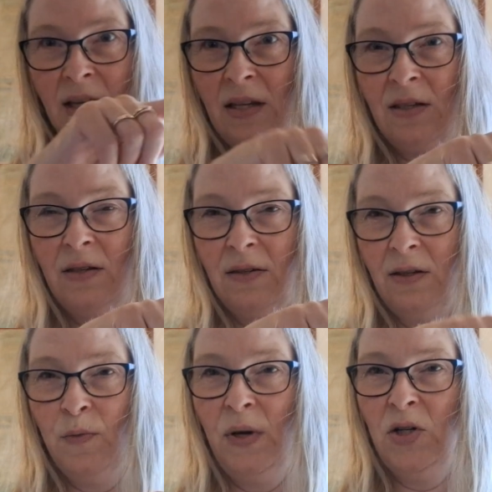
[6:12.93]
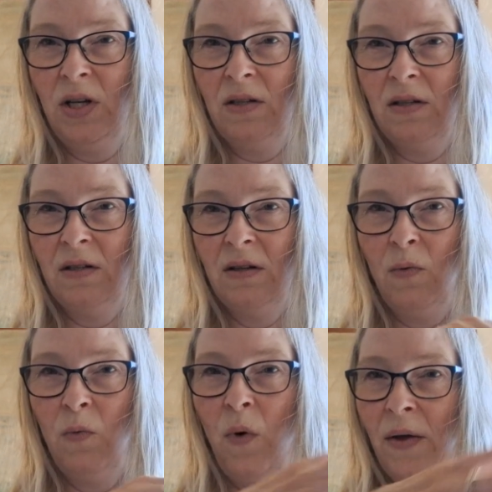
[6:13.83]
is suspicious.
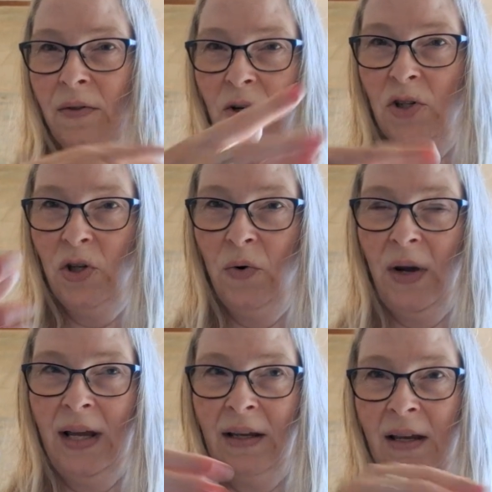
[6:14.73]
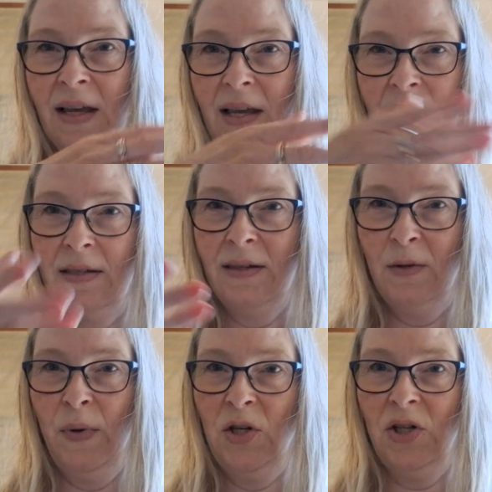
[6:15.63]
What they're doing is
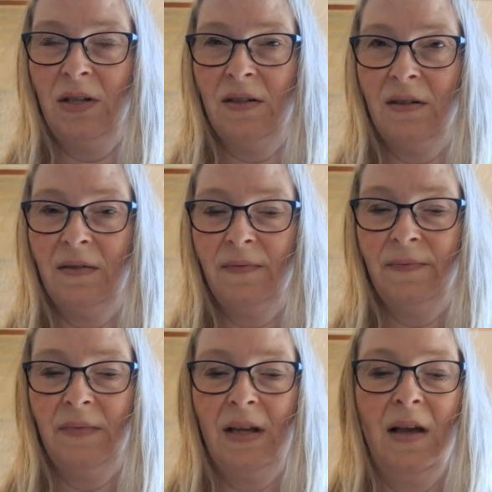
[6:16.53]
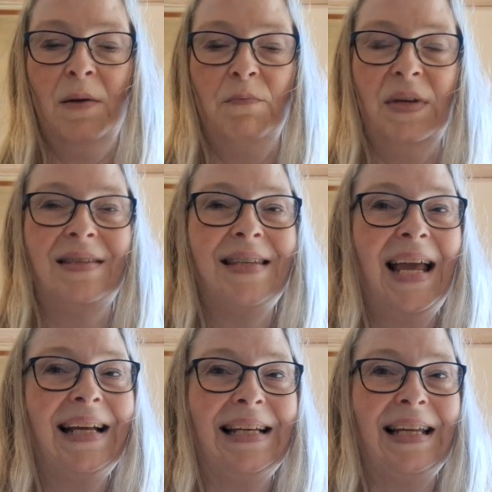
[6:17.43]
suspicious.
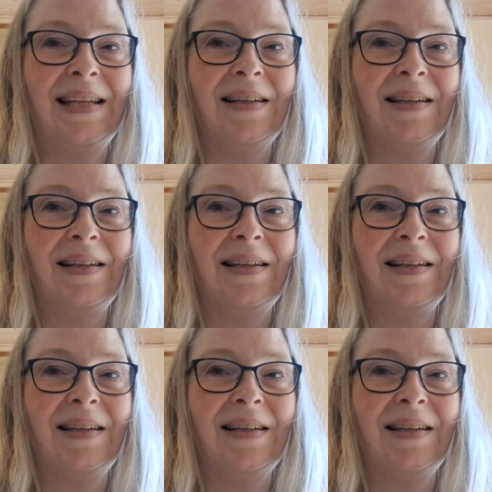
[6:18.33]
Mistænkelig.